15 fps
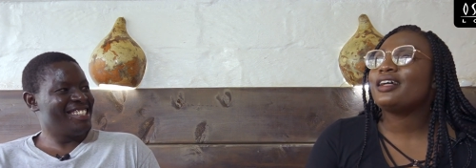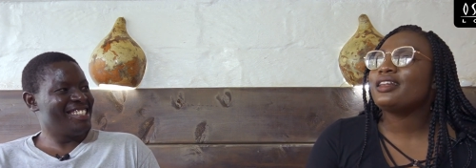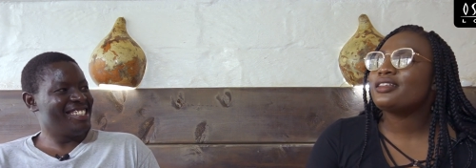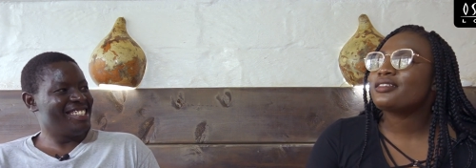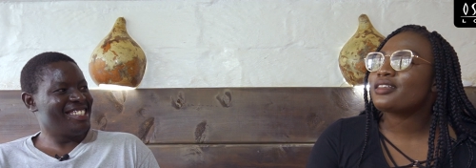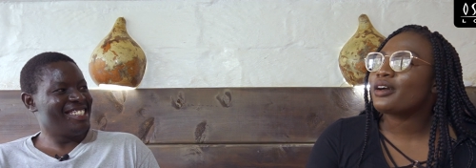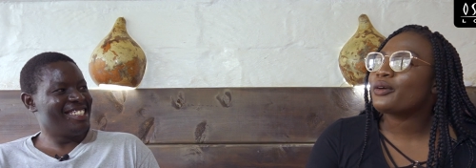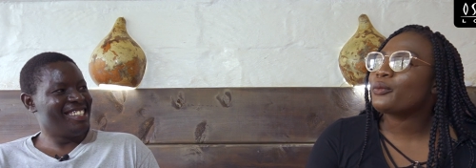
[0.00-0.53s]

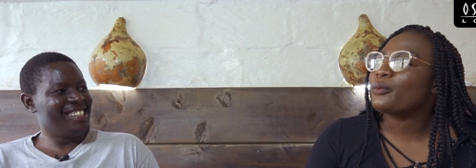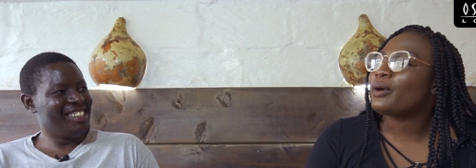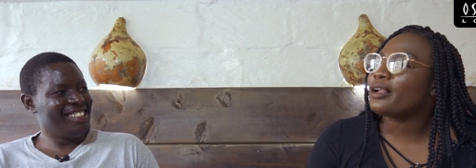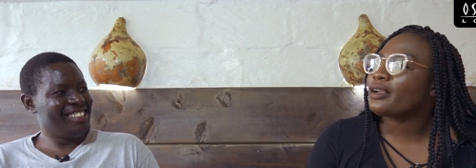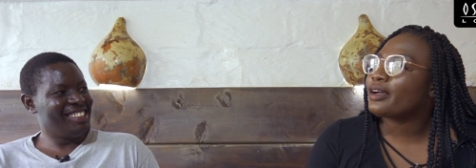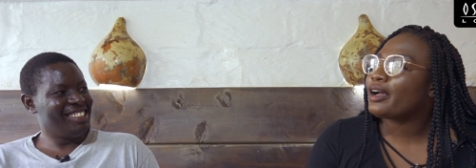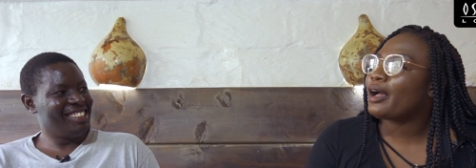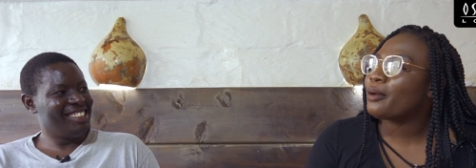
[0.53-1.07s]
Speaker 1: is a
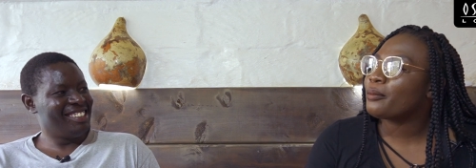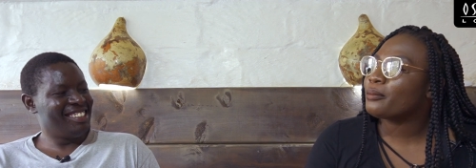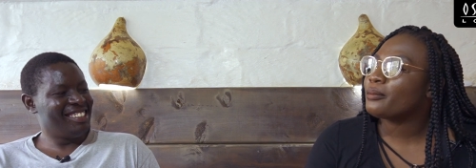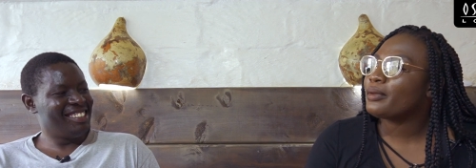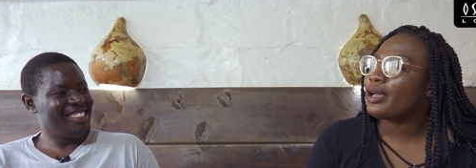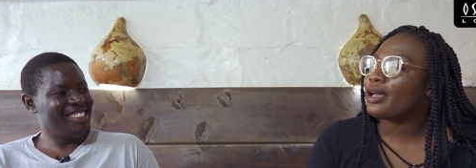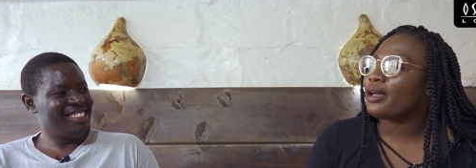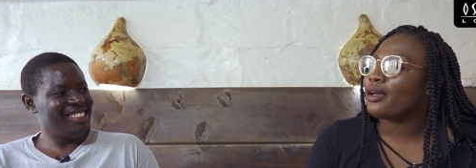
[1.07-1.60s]

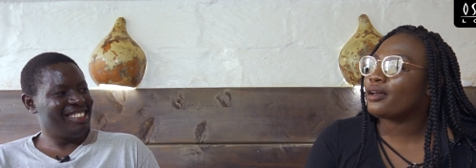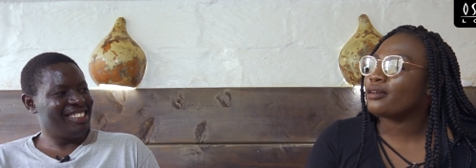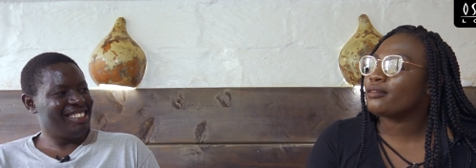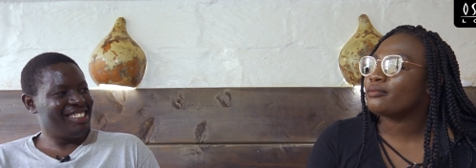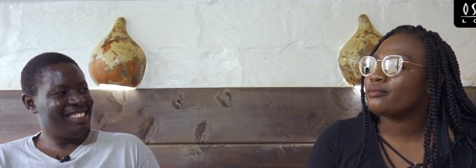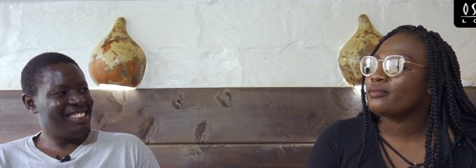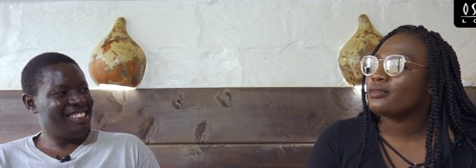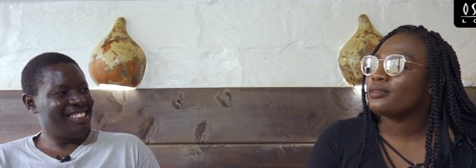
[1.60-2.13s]
welcome.
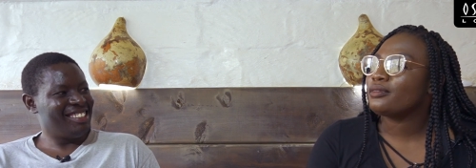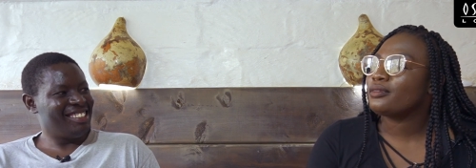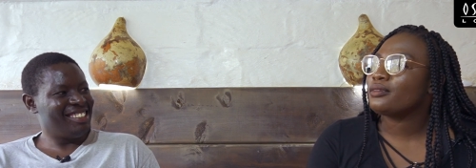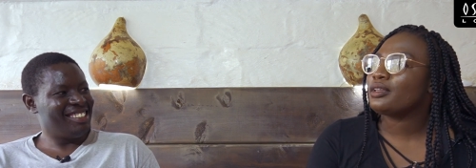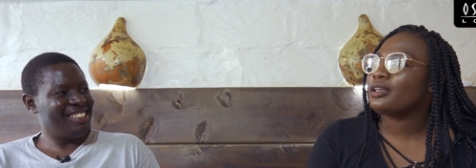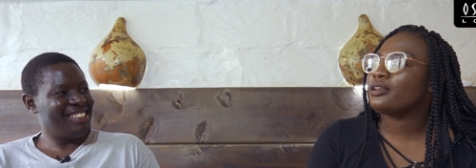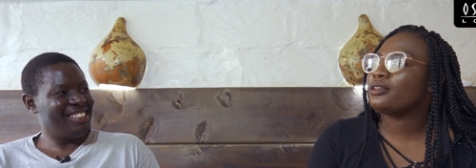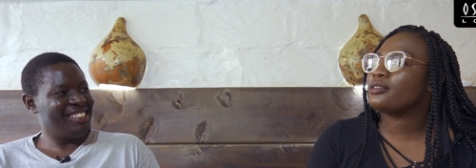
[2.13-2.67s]
Uh,
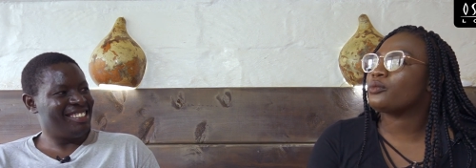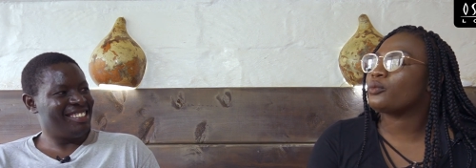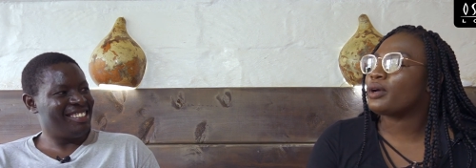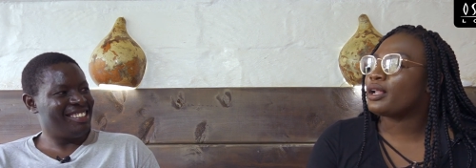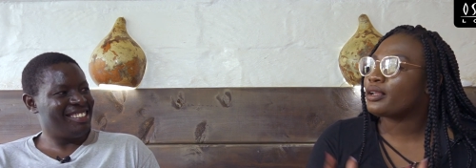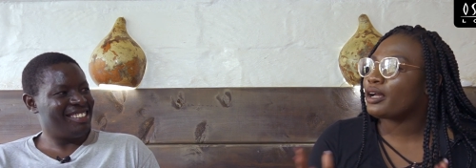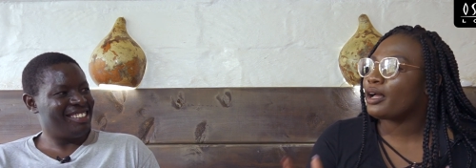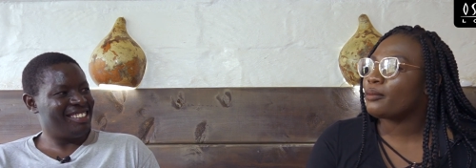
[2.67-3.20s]
it's
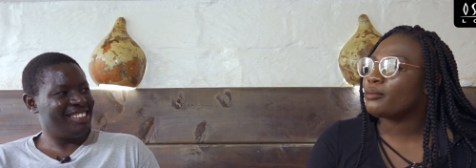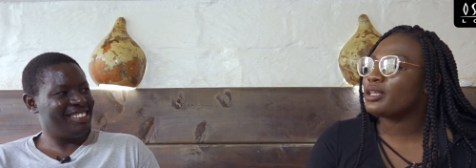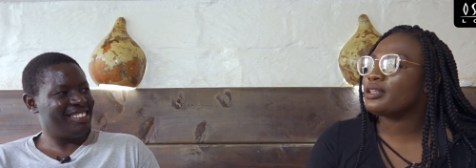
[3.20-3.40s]
welcome.